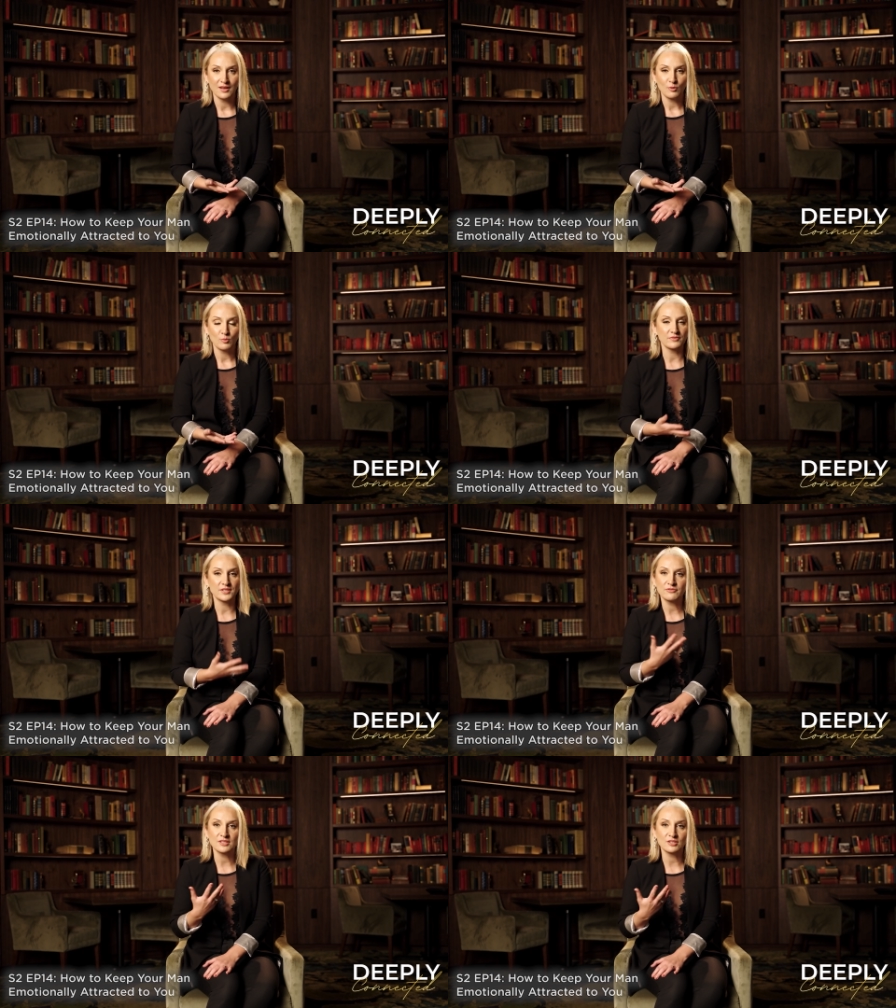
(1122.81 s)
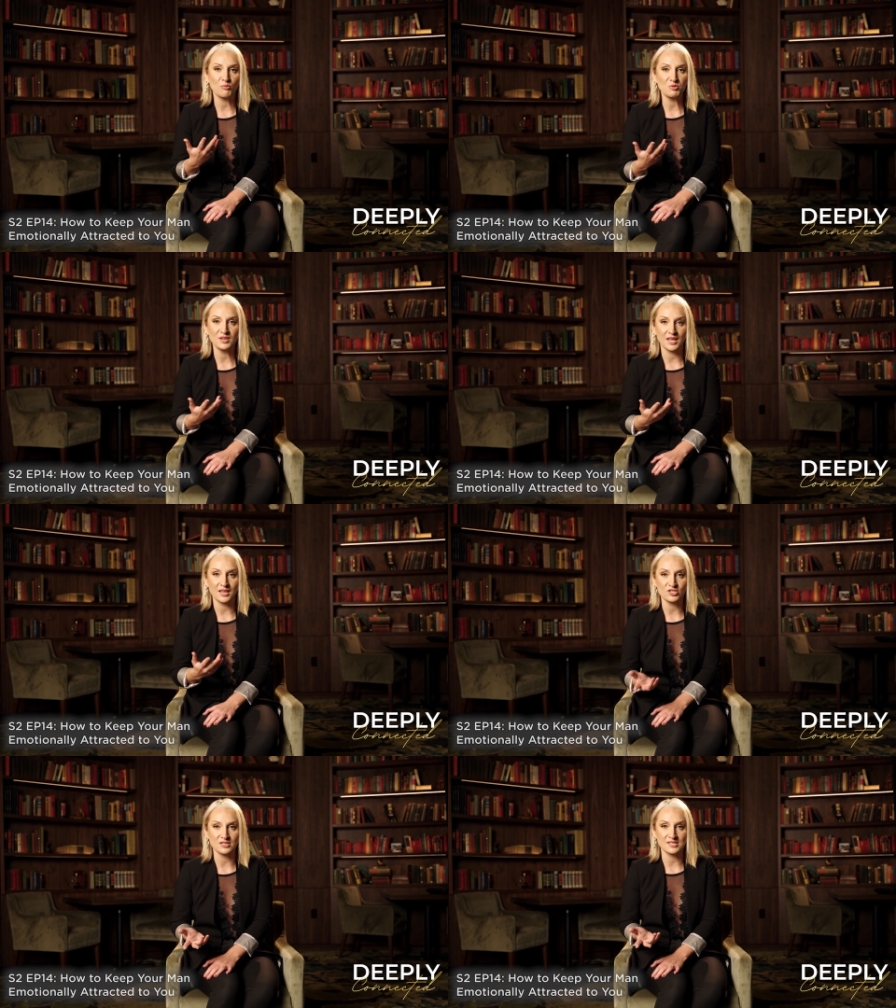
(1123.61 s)
with different
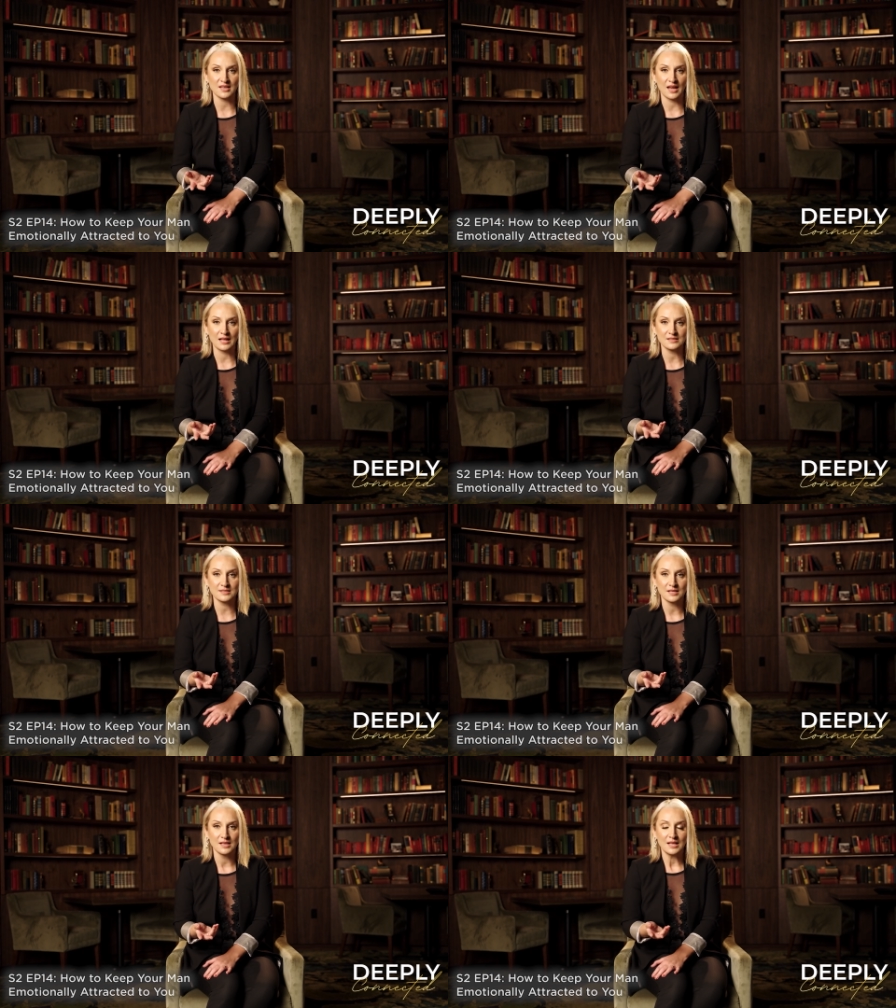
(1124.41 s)
communication styles.